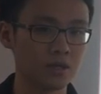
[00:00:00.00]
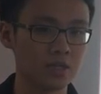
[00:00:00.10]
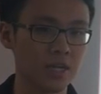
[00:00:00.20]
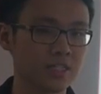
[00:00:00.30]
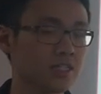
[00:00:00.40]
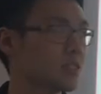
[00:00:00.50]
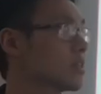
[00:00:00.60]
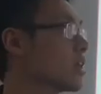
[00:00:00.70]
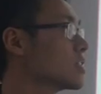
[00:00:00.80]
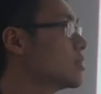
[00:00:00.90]
test
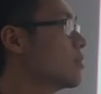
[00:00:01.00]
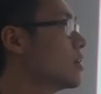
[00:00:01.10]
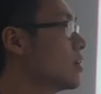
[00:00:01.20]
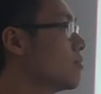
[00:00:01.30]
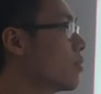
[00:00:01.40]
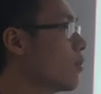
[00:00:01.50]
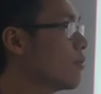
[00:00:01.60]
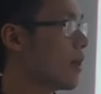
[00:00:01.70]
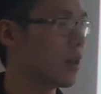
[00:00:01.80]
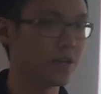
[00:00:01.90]
customer
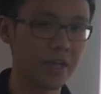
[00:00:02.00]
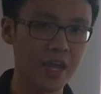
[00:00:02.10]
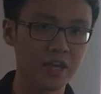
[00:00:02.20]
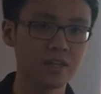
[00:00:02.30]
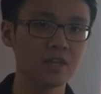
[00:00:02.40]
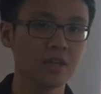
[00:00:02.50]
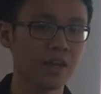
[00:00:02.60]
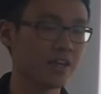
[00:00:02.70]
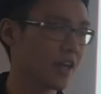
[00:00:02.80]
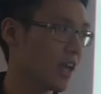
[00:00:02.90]
profile again
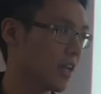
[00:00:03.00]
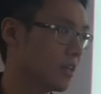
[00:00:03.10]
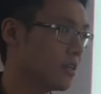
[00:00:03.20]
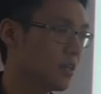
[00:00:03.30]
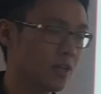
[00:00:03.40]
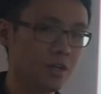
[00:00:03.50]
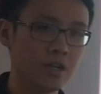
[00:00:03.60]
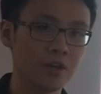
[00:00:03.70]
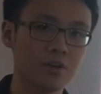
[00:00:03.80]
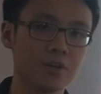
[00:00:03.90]
and again
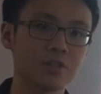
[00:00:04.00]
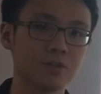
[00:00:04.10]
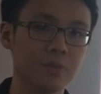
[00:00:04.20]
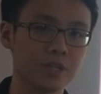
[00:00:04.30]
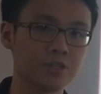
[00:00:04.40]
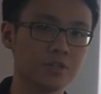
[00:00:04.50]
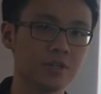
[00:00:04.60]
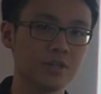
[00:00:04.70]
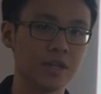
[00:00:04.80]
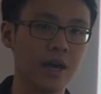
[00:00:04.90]
in order to make
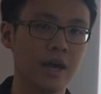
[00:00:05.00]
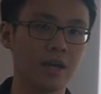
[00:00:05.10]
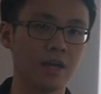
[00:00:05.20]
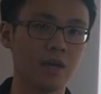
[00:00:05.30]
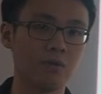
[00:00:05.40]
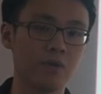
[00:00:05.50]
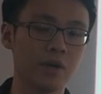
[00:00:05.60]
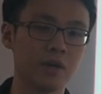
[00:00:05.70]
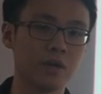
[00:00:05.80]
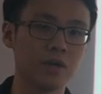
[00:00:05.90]
sure that
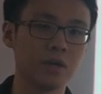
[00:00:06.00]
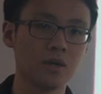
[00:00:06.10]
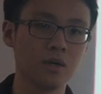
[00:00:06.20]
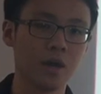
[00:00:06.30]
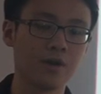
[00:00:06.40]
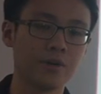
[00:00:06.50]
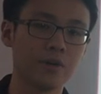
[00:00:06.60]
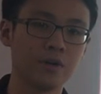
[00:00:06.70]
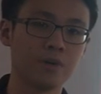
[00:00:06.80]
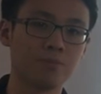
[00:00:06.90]

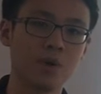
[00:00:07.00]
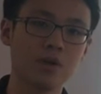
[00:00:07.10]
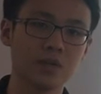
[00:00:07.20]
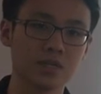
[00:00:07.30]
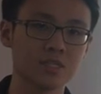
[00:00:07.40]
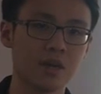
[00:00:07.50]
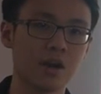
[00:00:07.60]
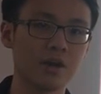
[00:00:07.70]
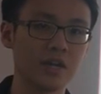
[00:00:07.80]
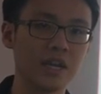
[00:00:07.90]
our products
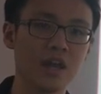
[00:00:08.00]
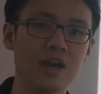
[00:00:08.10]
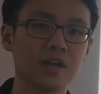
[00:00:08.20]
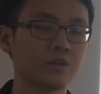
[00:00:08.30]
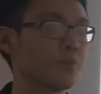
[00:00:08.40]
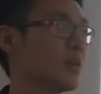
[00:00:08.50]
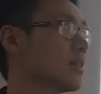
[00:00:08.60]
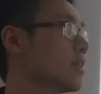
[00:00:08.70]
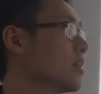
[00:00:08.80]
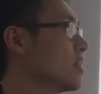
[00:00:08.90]
are in line with
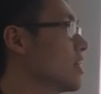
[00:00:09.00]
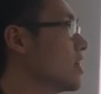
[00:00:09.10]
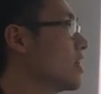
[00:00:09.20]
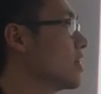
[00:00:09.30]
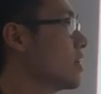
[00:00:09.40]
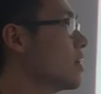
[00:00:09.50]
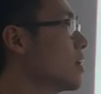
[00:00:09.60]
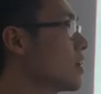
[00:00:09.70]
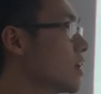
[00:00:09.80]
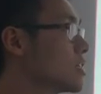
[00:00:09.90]
the
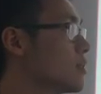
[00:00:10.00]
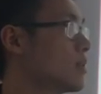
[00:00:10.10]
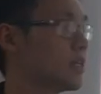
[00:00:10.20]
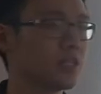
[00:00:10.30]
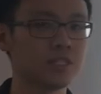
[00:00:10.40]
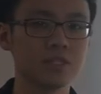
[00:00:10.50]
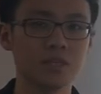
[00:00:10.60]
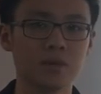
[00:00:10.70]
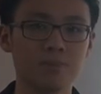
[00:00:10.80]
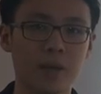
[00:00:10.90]
customer's
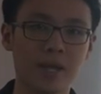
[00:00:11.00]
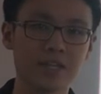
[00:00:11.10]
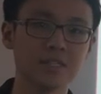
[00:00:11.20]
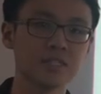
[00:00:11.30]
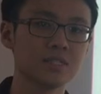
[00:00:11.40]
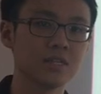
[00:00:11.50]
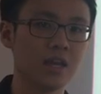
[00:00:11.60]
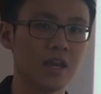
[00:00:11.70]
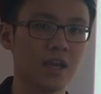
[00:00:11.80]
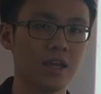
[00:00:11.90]
pains
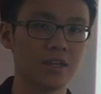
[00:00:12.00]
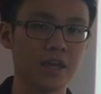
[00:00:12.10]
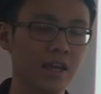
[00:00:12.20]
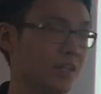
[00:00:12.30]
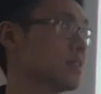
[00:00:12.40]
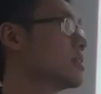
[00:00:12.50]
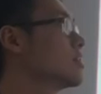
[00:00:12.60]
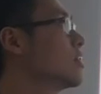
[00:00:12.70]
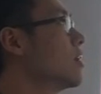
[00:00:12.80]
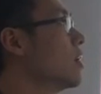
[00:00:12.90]
and gains.